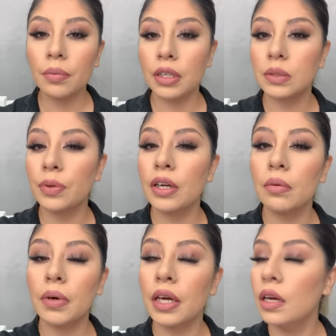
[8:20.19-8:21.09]
I'm going to spray it
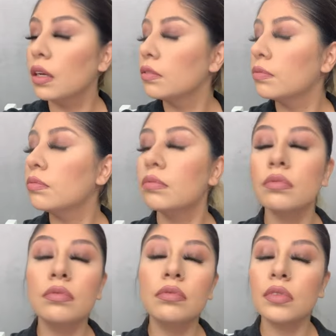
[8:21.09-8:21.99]
on my
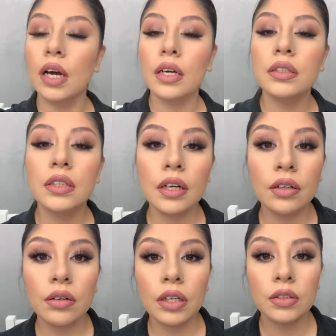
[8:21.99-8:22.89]

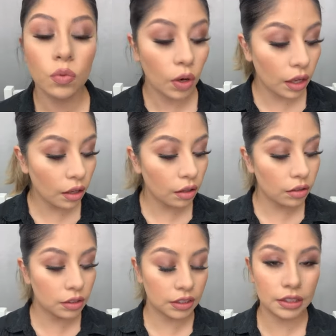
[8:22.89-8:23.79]
eyeshadow as
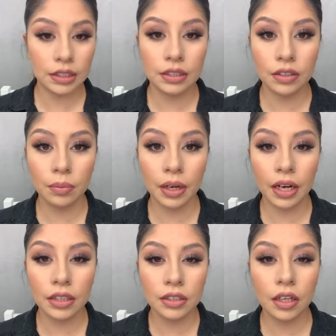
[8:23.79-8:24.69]
well, just to seal my
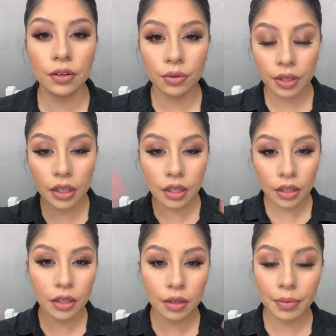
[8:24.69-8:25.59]
eyeshadow
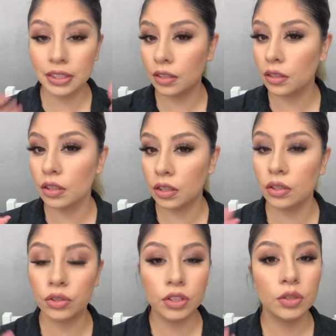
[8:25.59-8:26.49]
in. It makes it look a
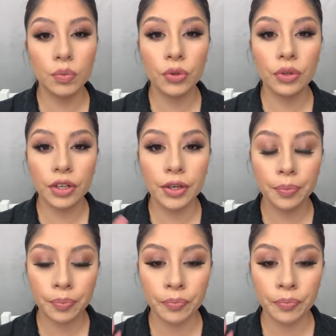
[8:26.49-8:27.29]
little smoother.